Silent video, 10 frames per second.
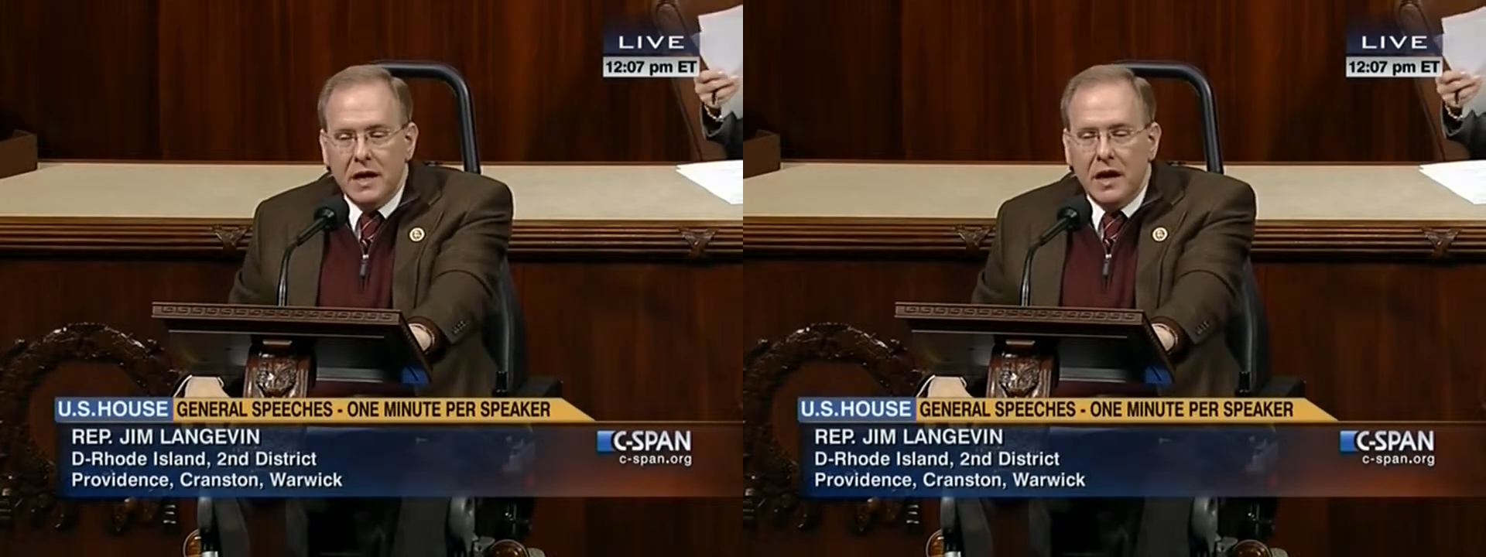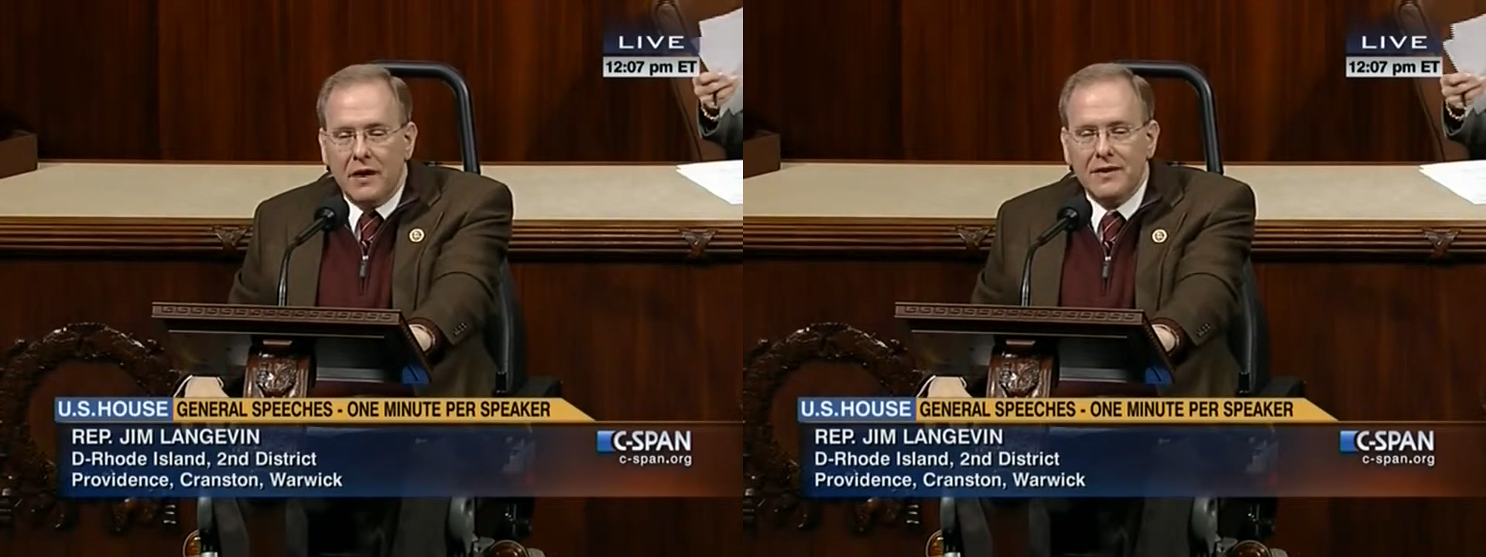
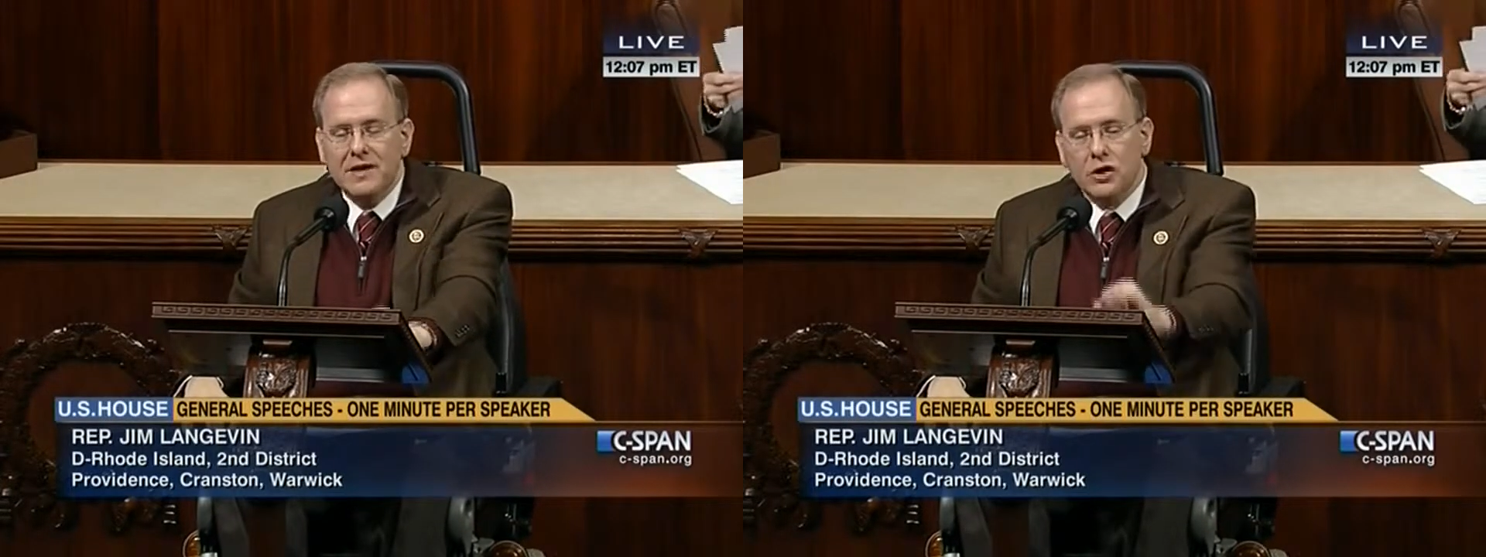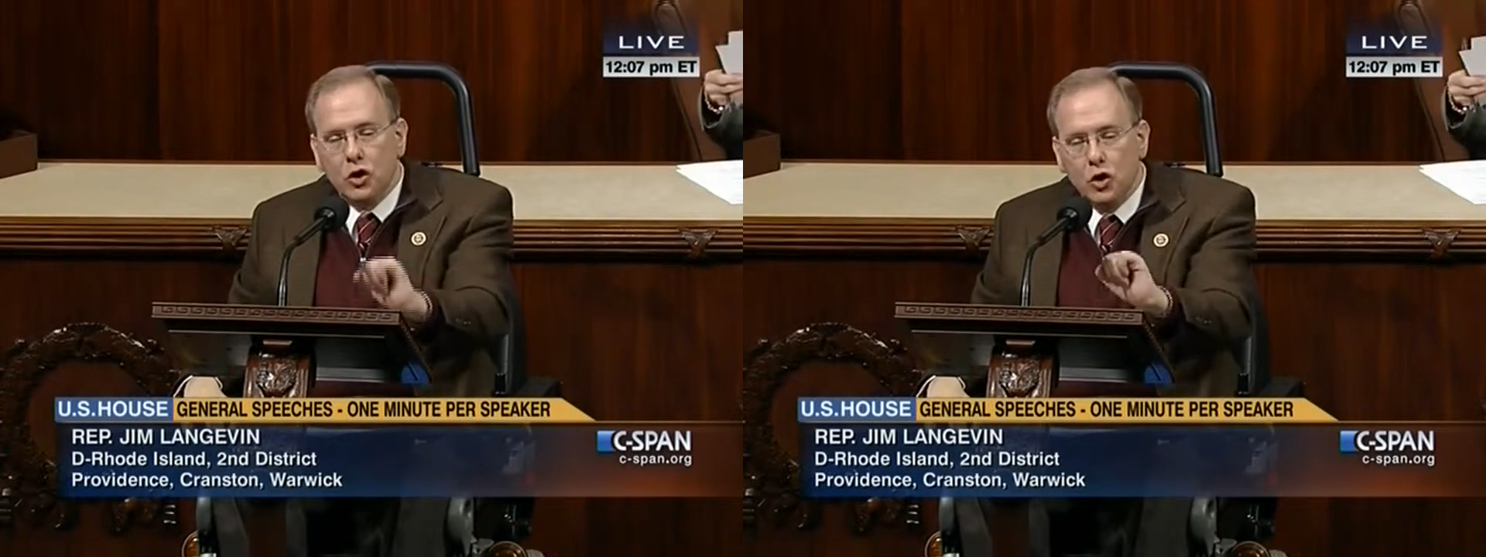Uh,
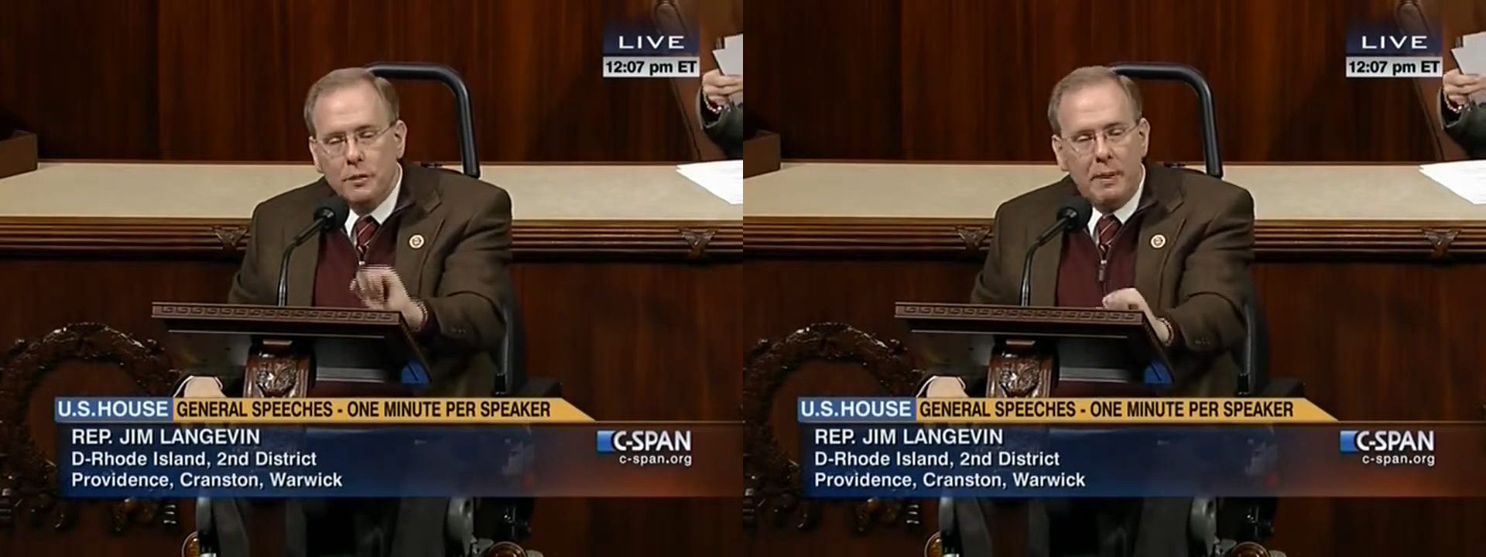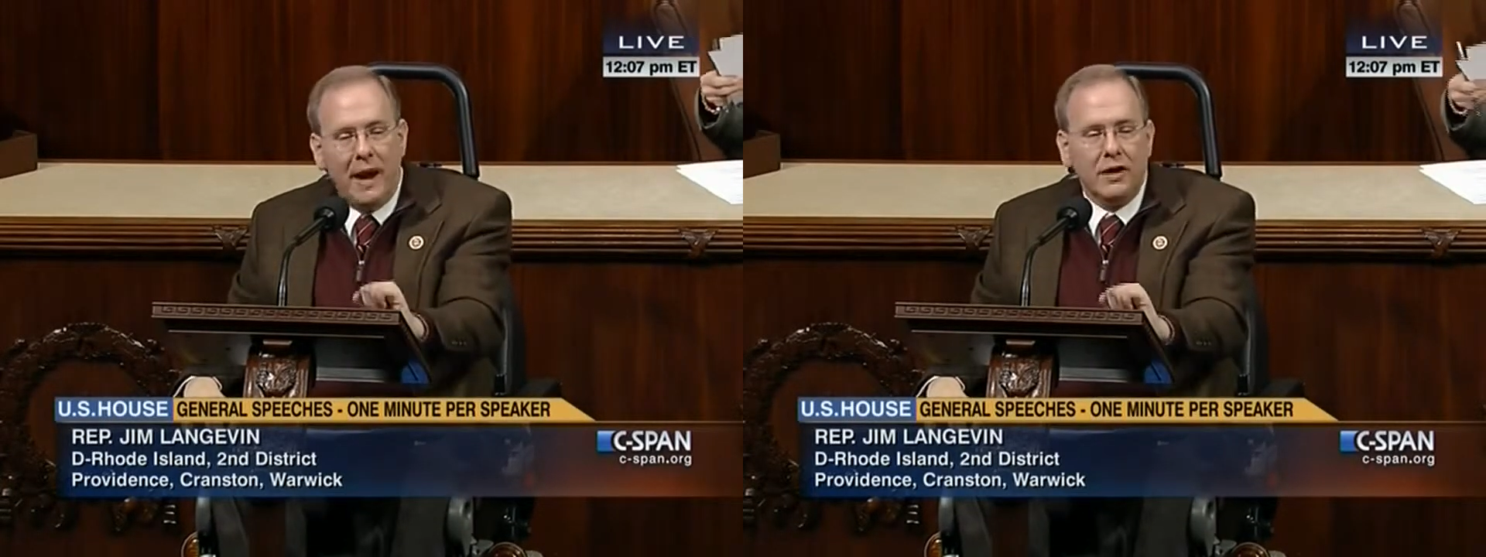these are
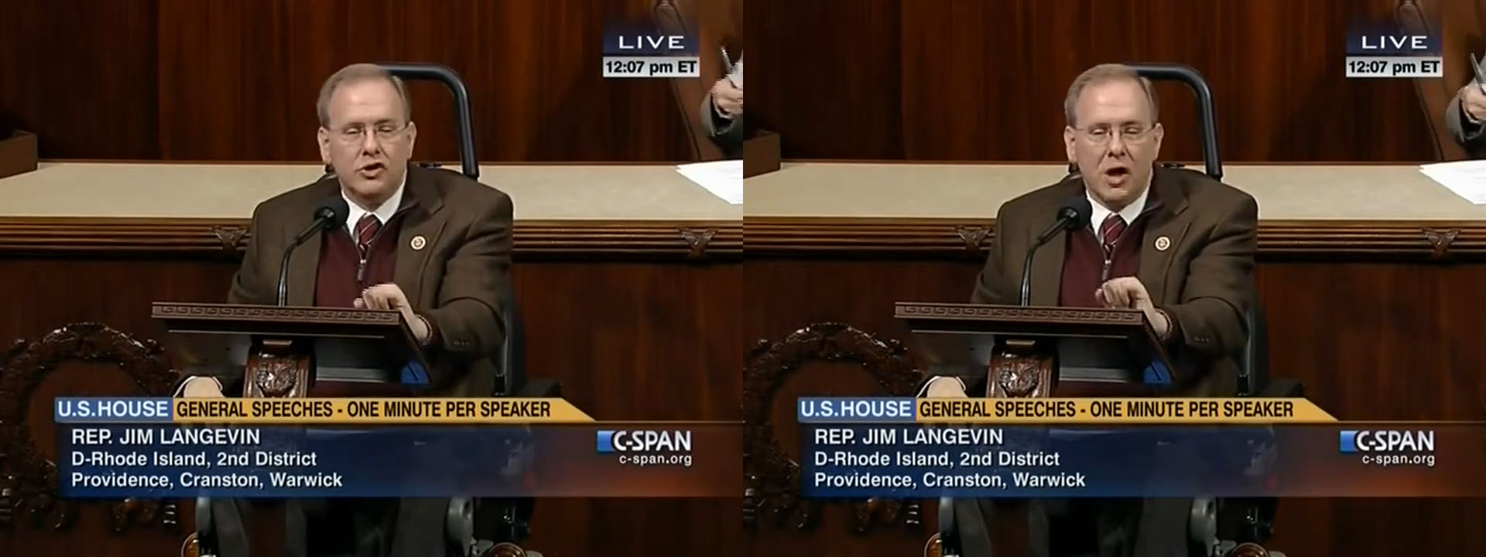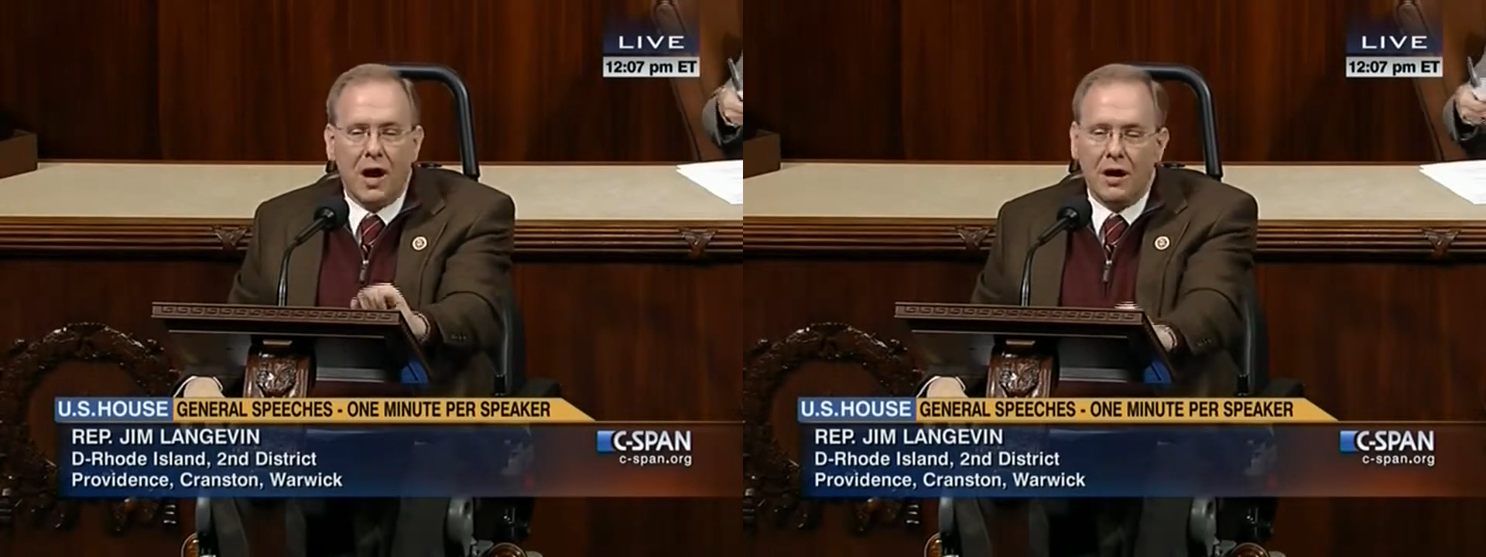good-paying
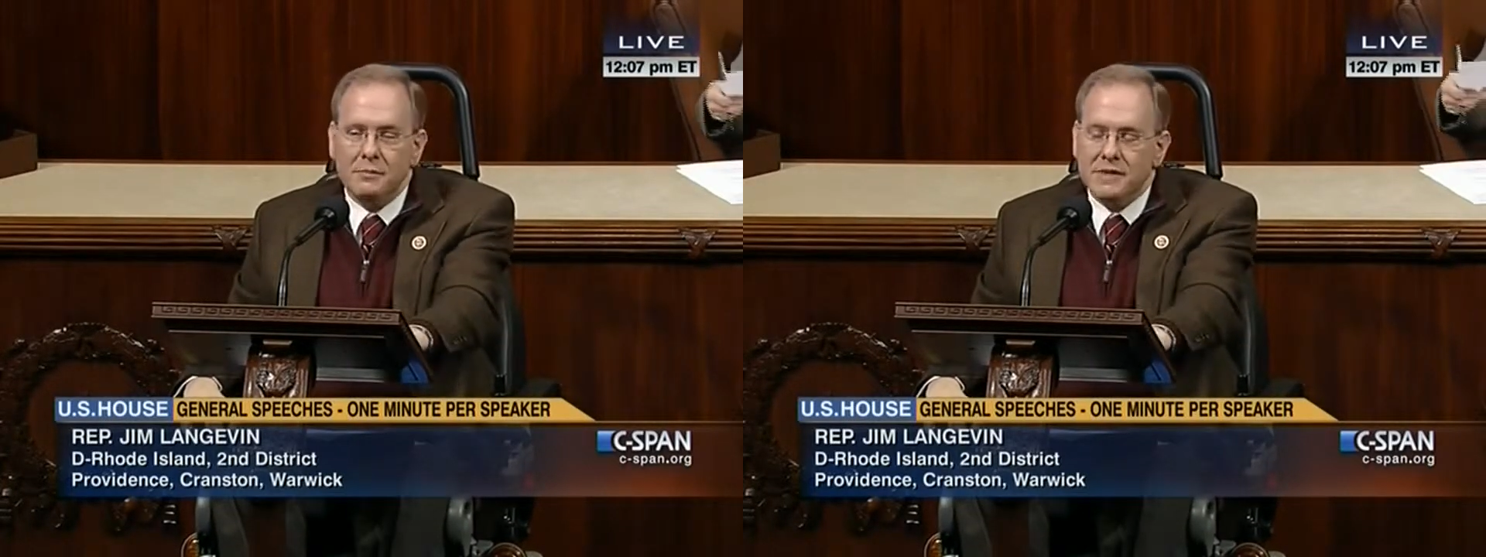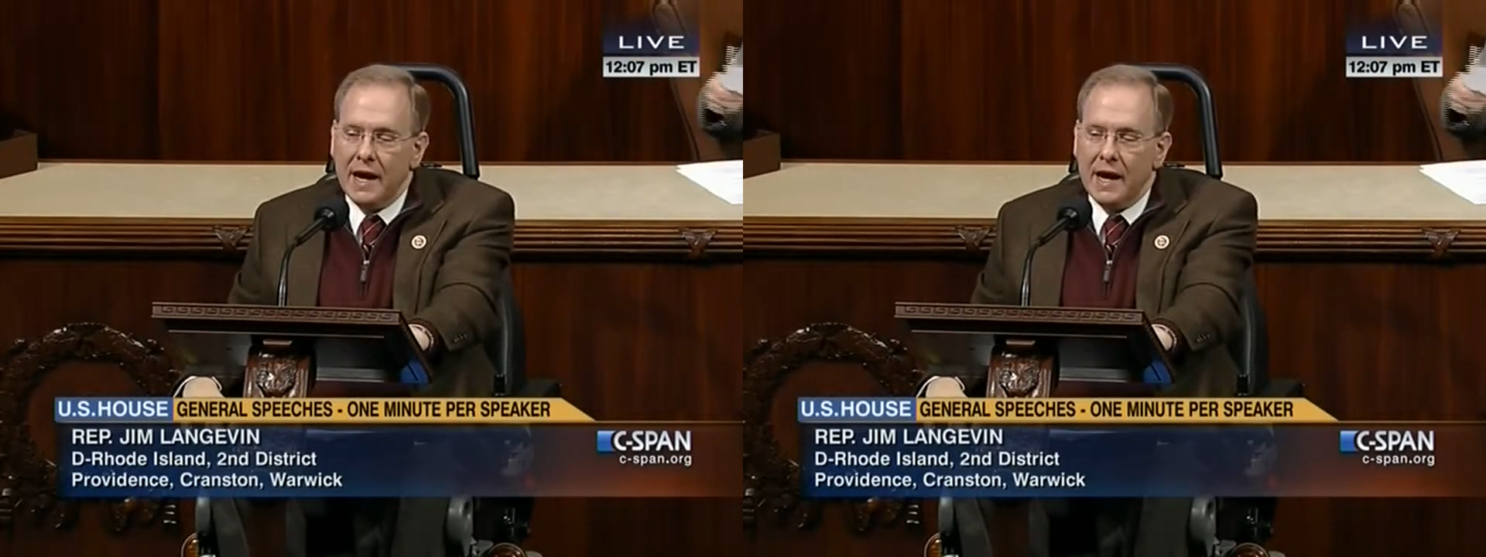jobs,